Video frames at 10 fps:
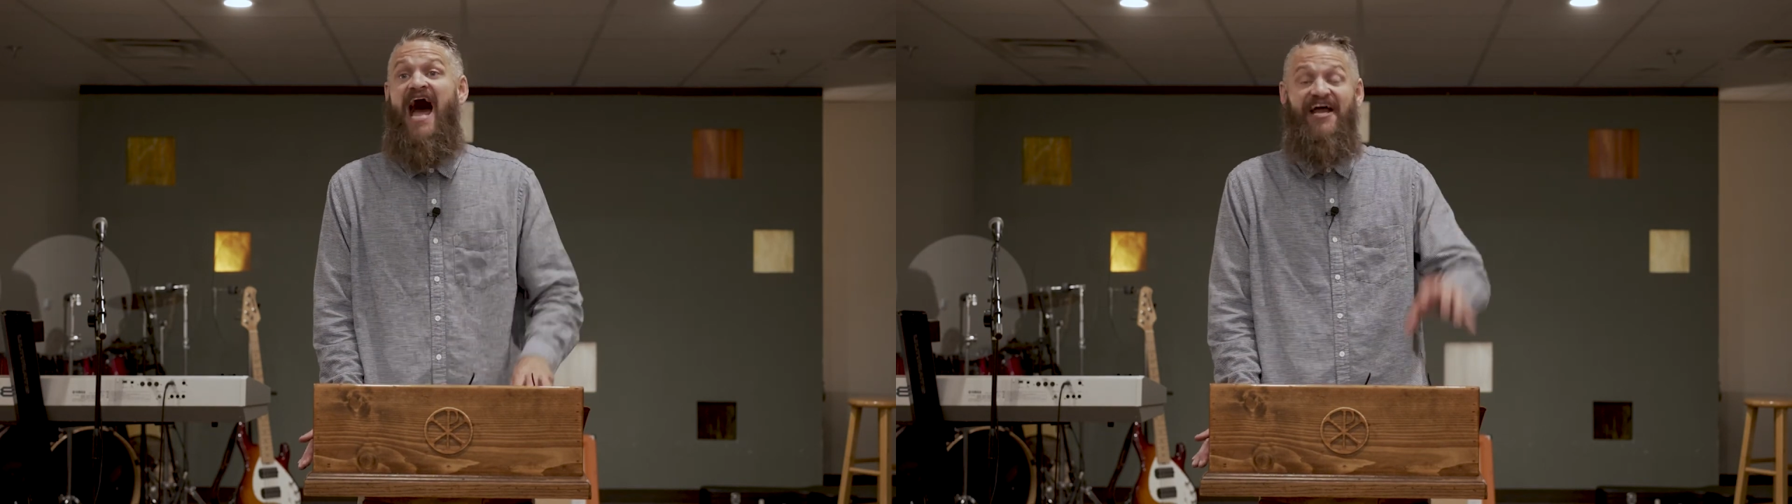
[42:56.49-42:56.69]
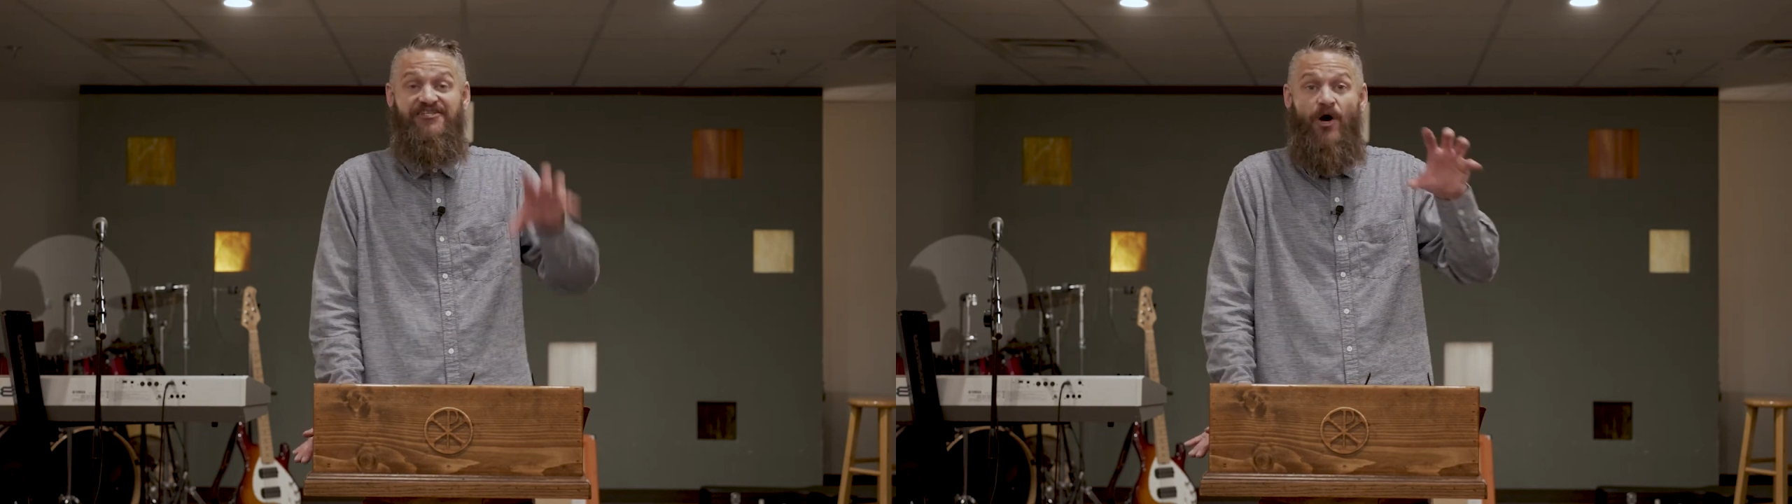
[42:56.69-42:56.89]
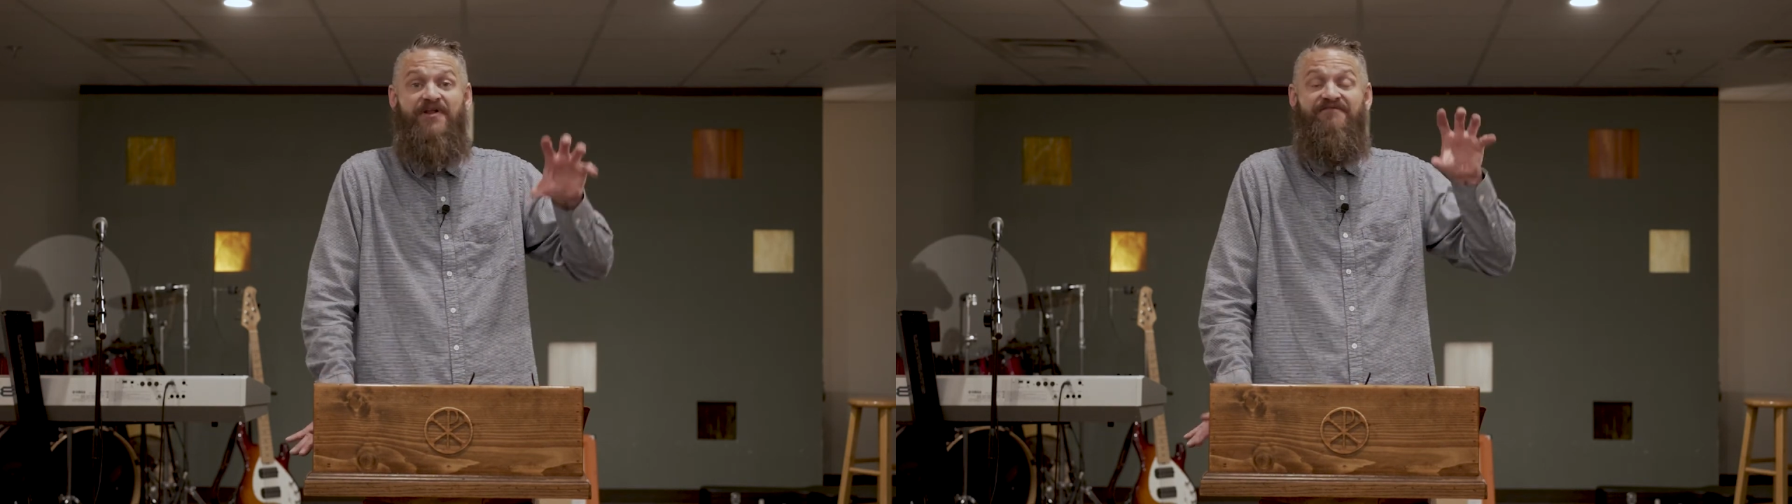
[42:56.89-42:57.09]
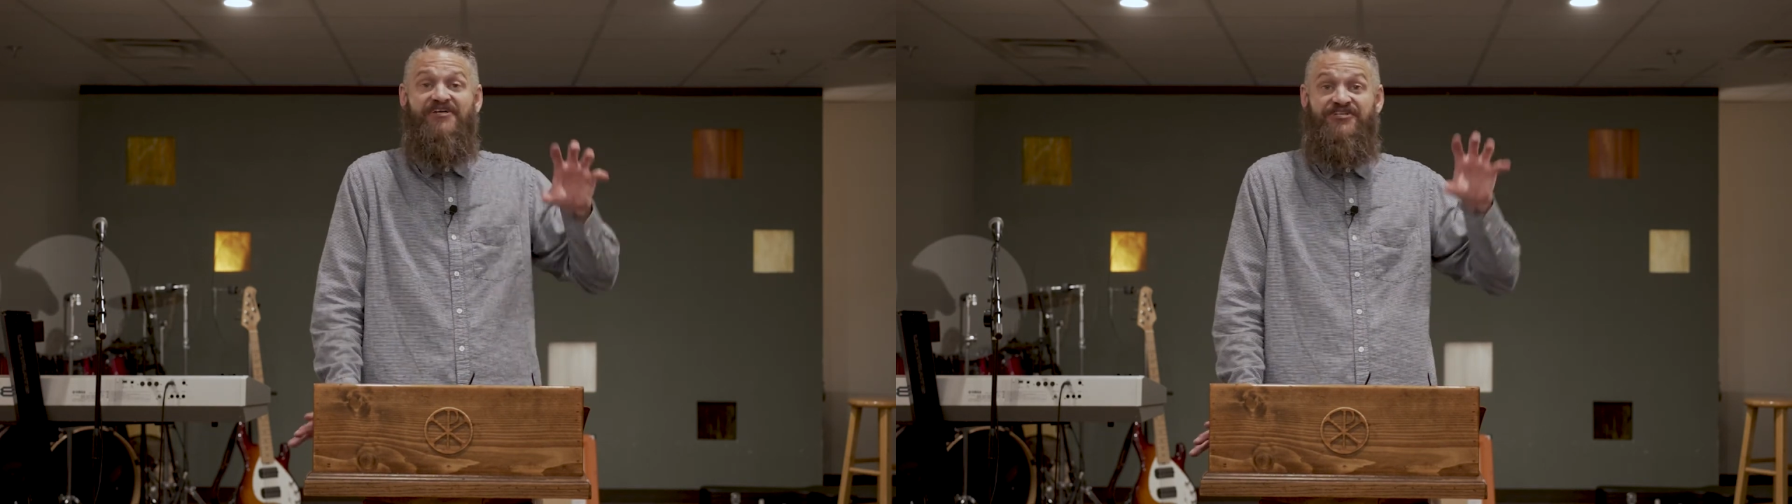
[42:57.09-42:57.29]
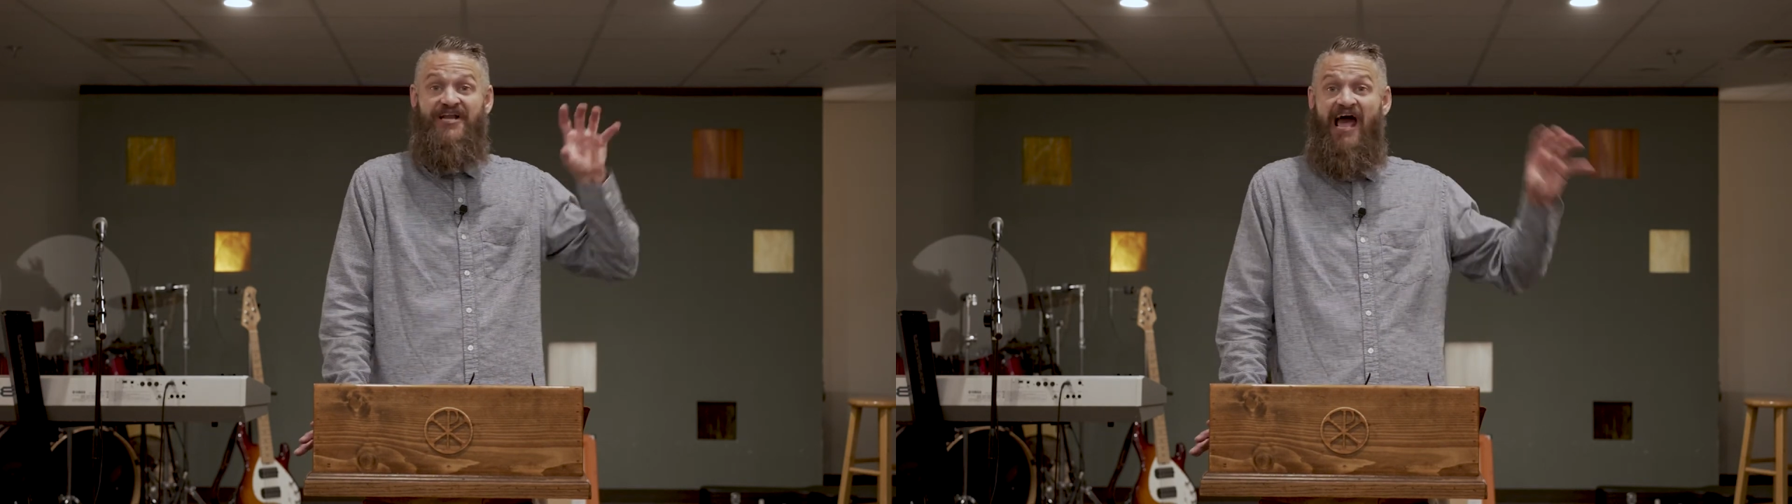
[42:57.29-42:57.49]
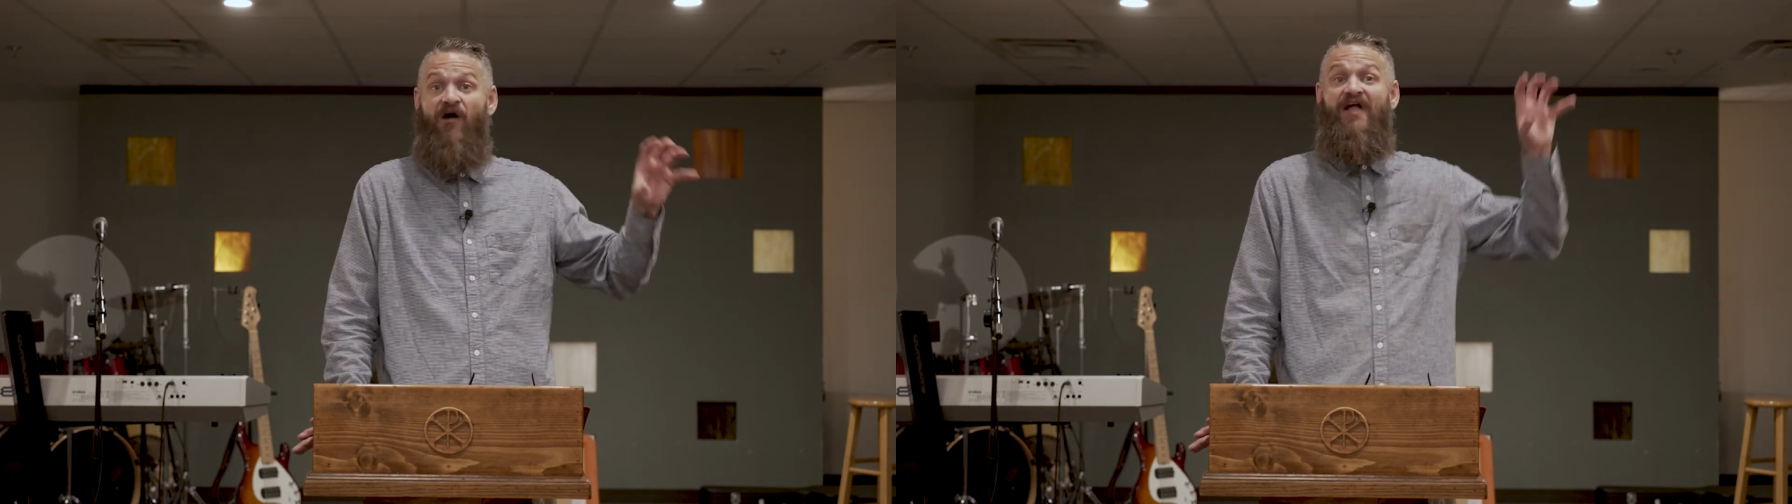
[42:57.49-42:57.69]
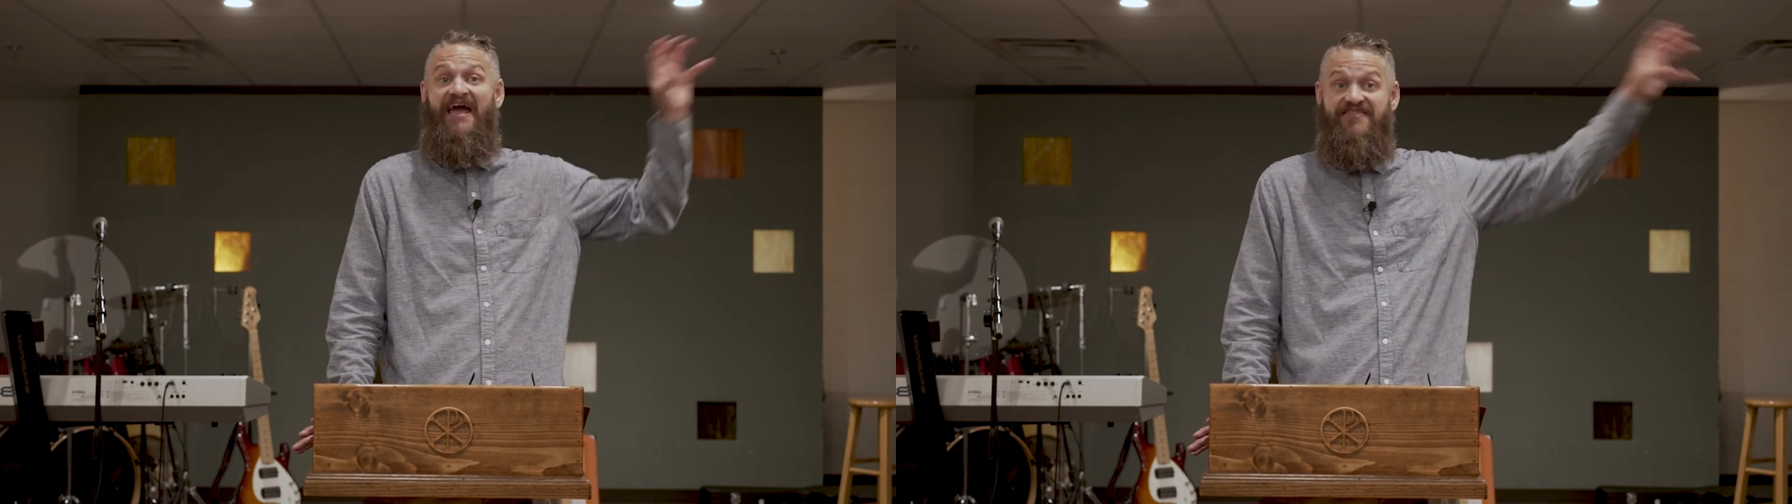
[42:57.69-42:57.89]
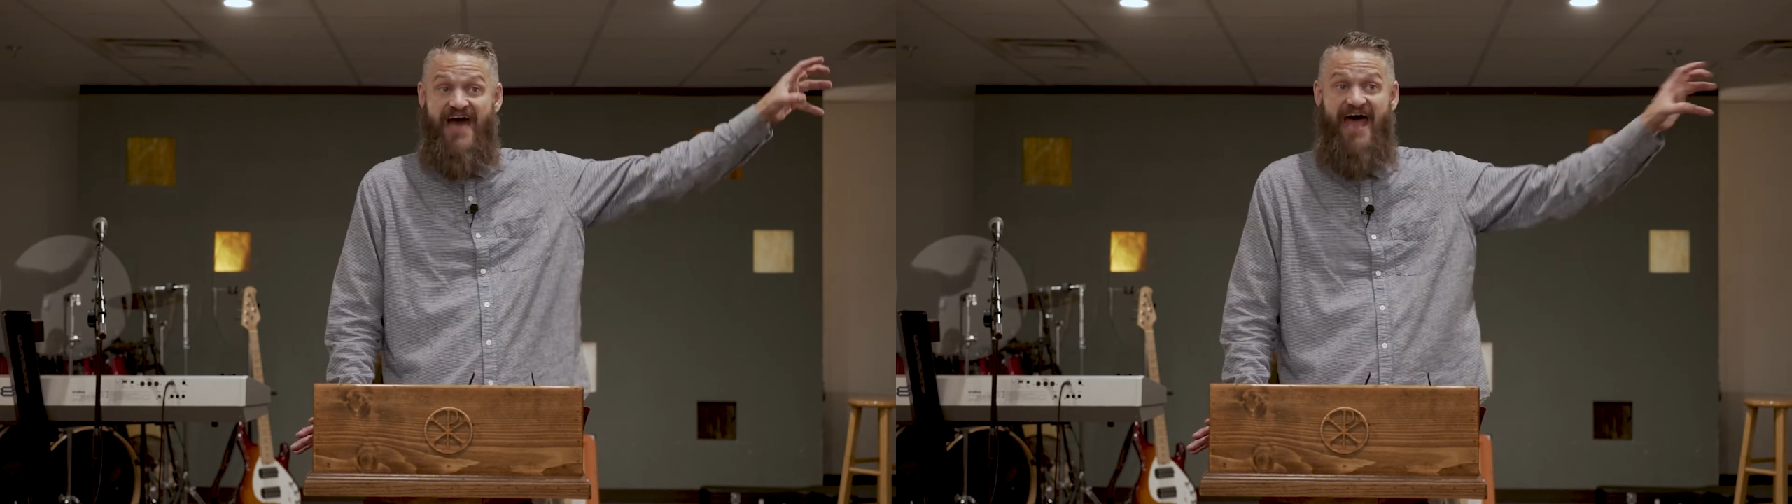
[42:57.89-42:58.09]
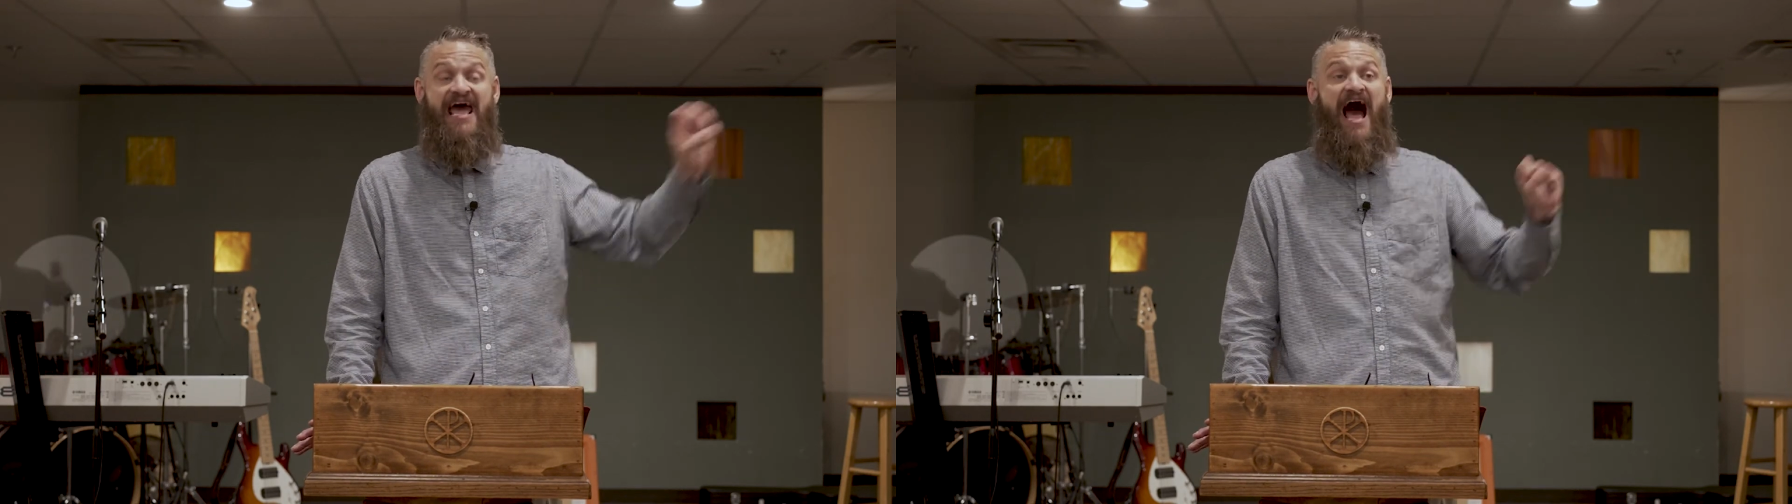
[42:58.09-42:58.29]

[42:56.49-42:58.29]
I don't envision hell like that.